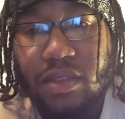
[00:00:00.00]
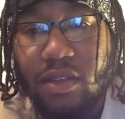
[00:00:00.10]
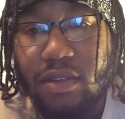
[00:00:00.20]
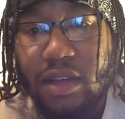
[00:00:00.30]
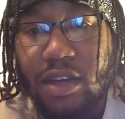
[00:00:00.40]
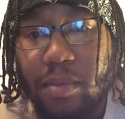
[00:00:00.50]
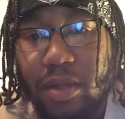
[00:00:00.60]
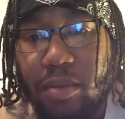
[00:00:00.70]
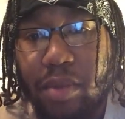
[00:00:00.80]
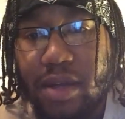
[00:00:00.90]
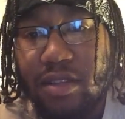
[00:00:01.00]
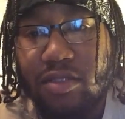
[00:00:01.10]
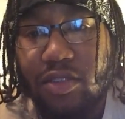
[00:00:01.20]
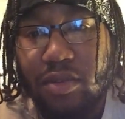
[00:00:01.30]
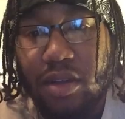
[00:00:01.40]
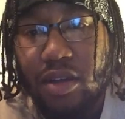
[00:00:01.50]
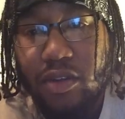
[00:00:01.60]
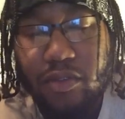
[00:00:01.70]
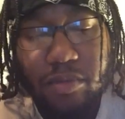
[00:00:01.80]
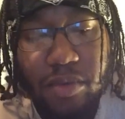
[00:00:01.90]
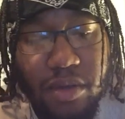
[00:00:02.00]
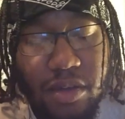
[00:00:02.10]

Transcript: they come in abundance through the earth.